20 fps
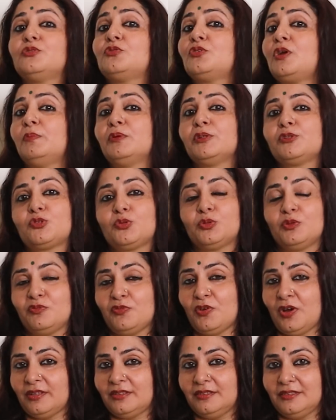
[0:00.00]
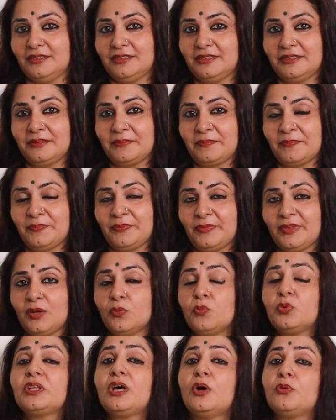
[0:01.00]
troubles to the father,
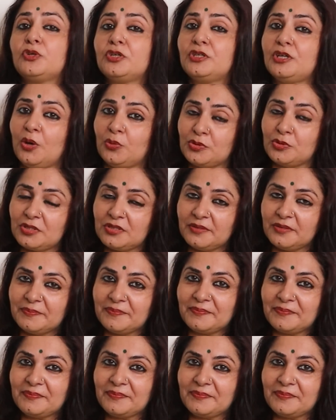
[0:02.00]
without a doubt.